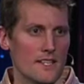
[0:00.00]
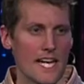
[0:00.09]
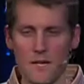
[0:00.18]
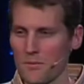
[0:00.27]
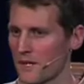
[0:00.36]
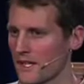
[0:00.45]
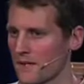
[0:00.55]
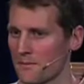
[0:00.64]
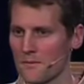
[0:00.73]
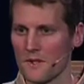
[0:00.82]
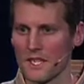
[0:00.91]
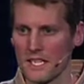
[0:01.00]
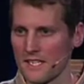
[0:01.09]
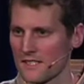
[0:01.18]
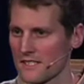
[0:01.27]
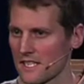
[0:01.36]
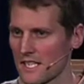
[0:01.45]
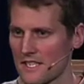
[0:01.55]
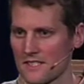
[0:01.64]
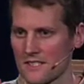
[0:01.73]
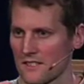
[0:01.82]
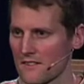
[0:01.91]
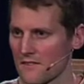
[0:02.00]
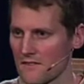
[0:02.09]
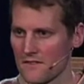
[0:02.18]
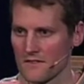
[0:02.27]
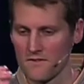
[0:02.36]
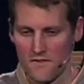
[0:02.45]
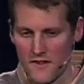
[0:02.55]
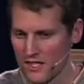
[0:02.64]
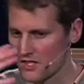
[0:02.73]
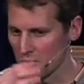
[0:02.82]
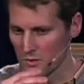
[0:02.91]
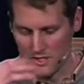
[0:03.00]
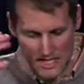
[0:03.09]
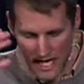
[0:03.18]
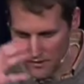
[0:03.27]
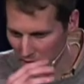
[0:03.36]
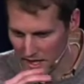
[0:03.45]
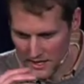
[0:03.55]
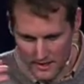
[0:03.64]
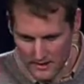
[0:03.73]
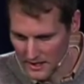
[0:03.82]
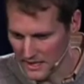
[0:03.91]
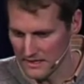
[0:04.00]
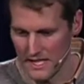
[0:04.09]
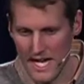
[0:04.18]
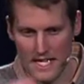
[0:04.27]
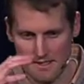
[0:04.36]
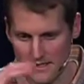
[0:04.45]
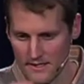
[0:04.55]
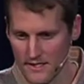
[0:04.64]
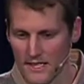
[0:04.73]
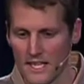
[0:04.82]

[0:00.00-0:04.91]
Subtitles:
Abraham, his vision was not right here like Lot's.